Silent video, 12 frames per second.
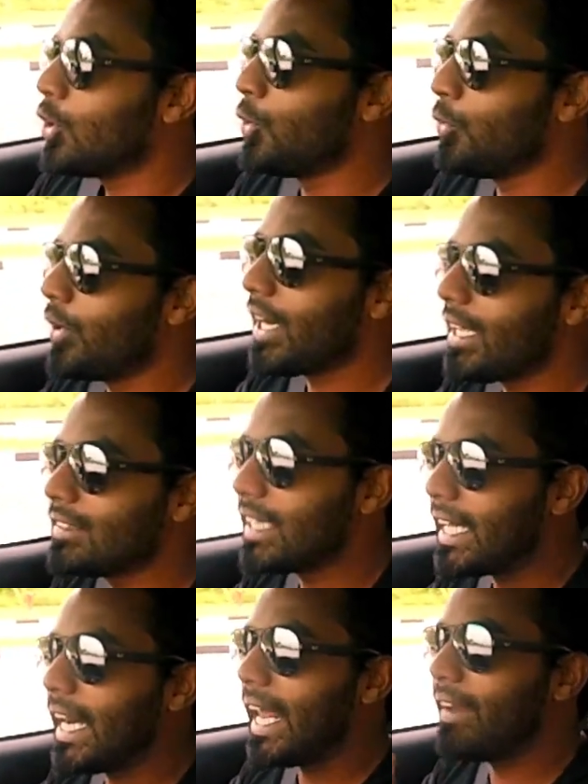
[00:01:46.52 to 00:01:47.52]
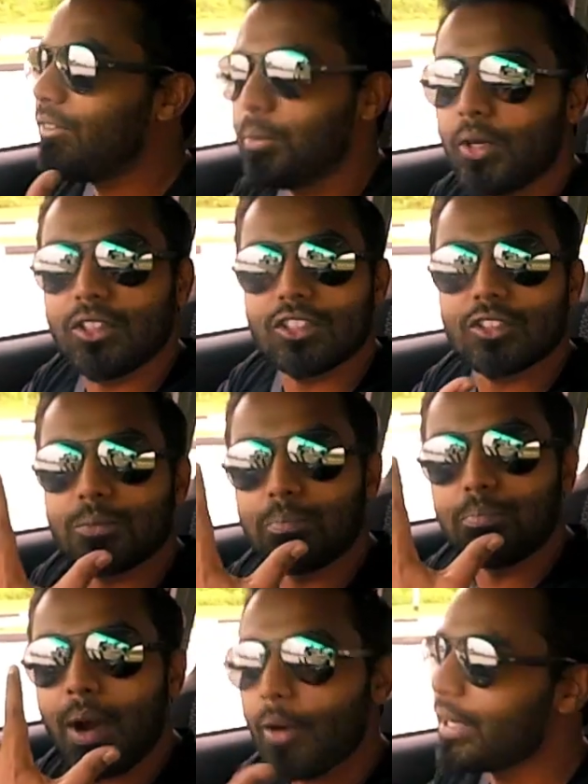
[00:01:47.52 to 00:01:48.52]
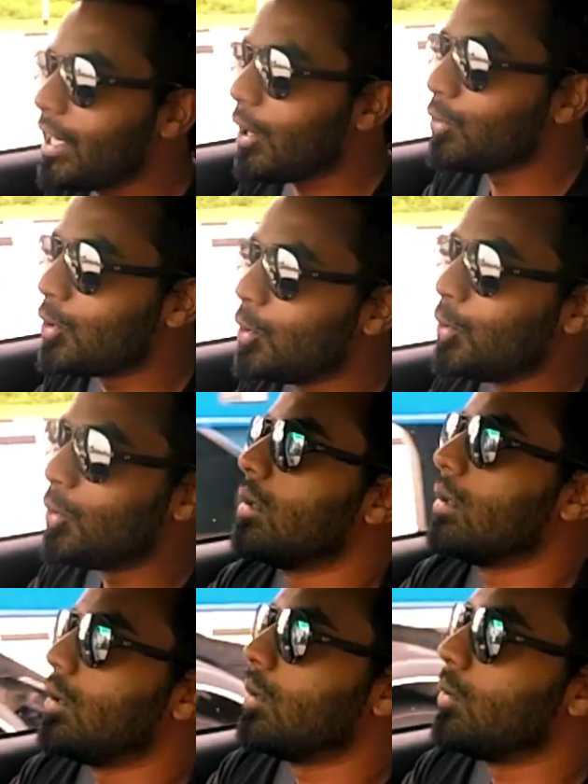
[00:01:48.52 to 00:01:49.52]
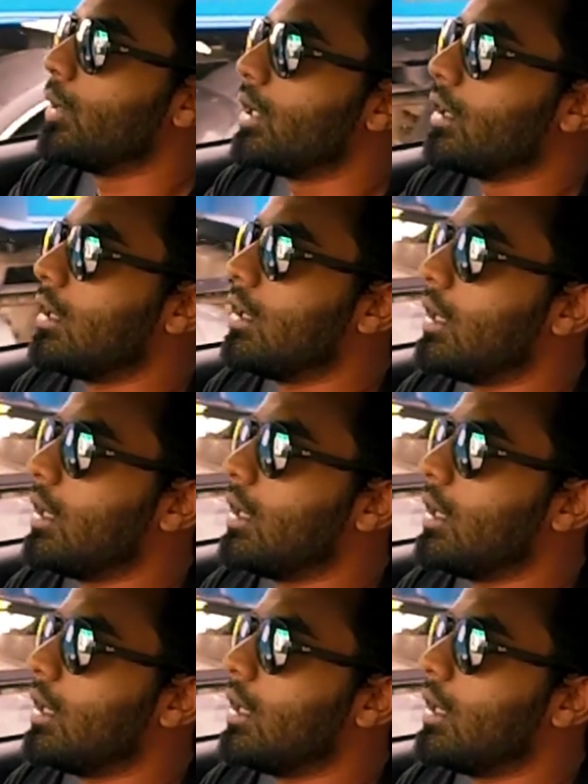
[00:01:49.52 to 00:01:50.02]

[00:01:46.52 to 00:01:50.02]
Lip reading: you realize that everybody's just bowing down to you. Well,